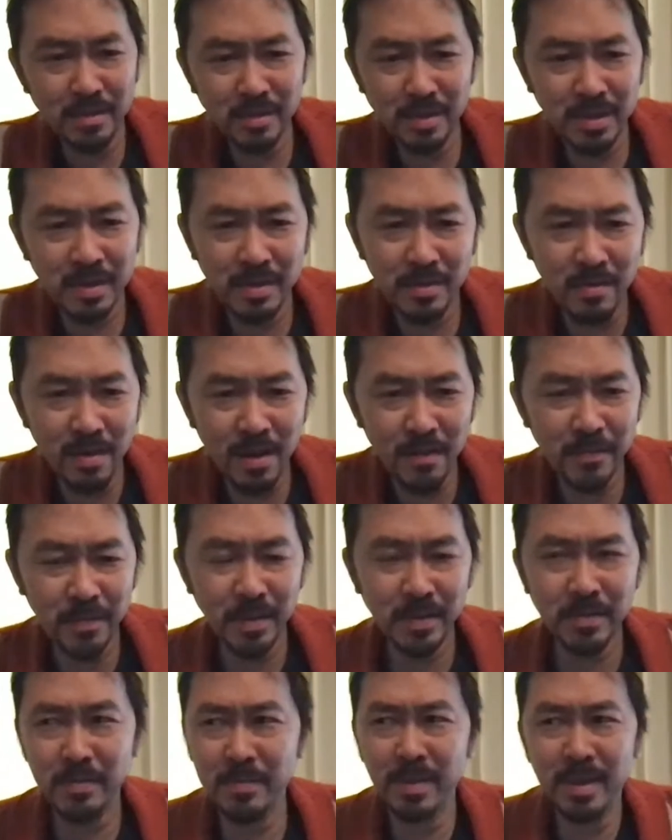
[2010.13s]

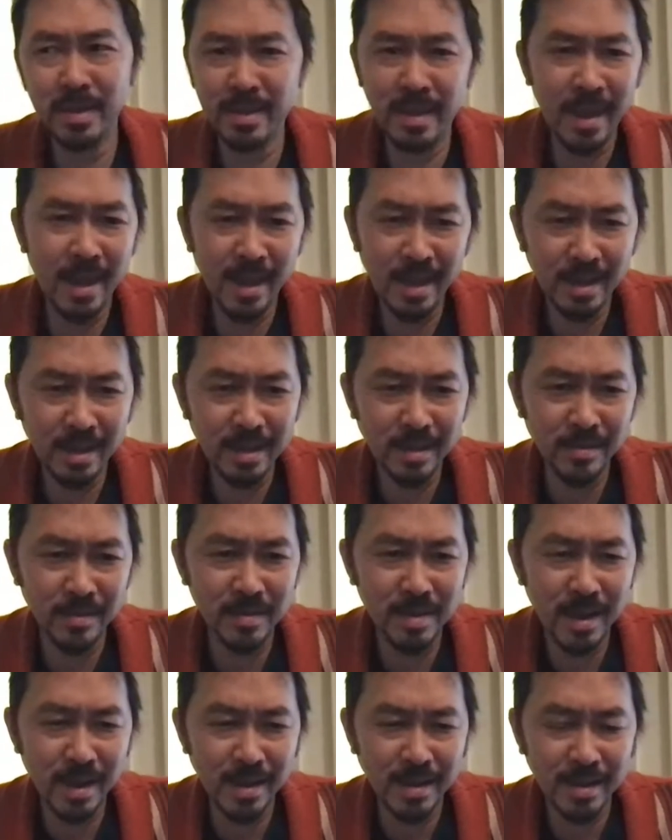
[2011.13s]
Geographics from like the 80s or
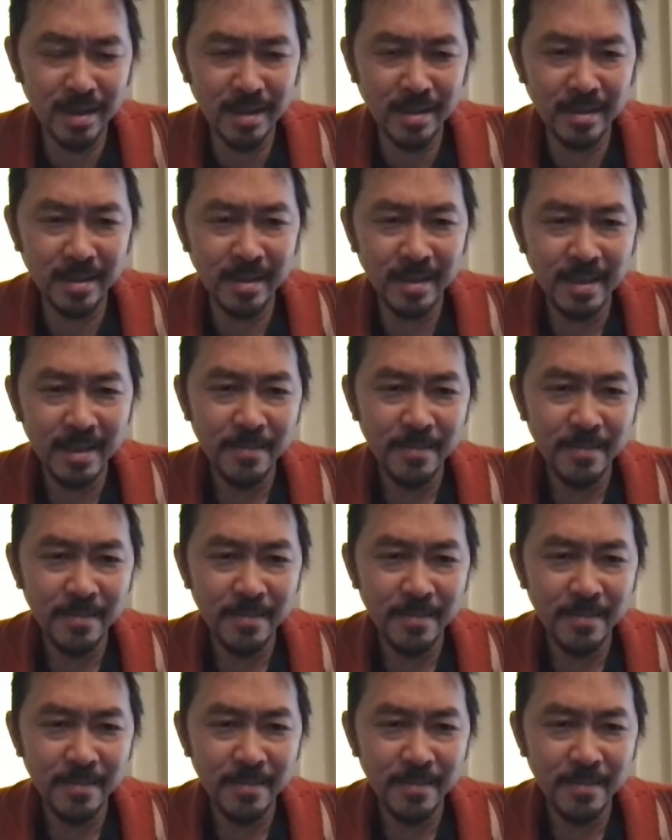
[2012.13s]
90s?